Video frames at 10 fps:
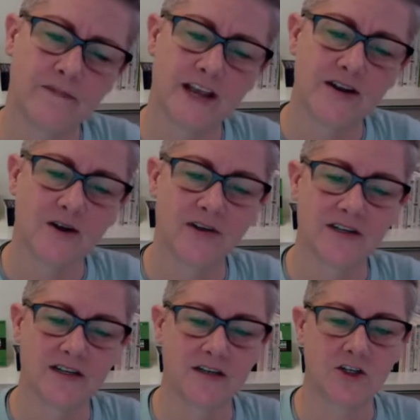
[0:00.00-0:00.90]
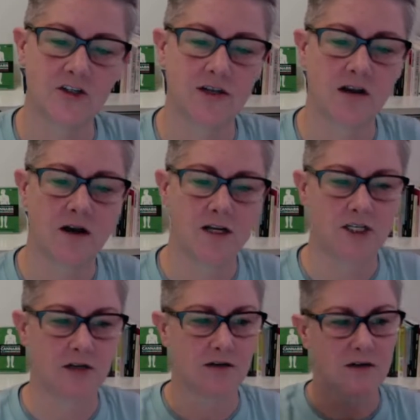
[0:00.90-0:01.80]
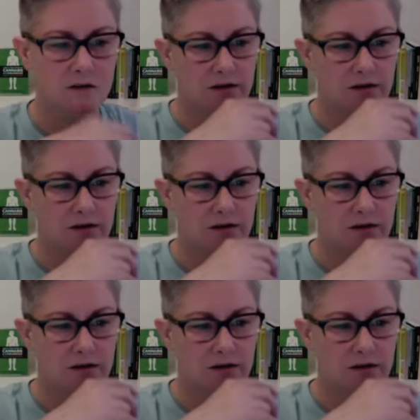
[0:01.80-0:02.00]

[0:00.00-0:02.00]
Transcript: Daniel, this is an interesting question.